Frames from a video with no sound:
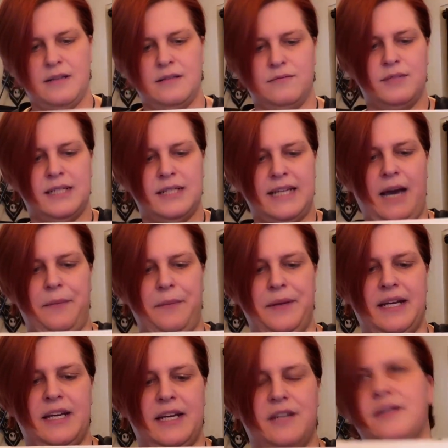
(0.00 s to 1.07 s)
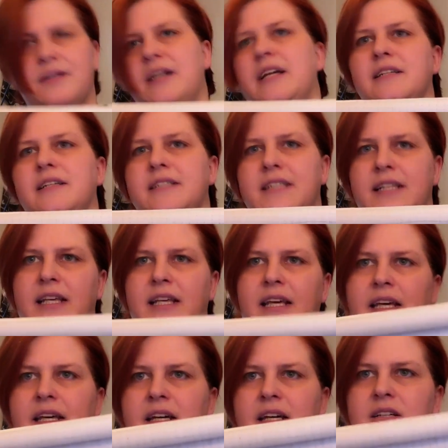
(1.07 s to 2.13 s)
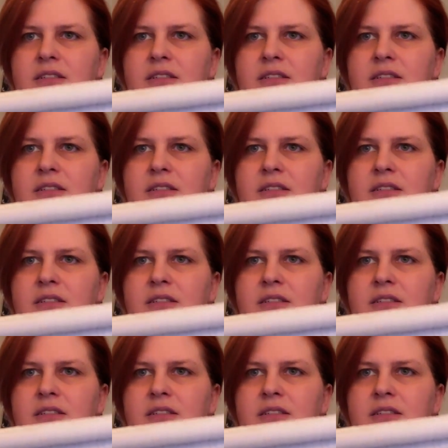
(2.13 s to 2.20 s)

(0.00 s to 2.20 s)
really happy to get over here to the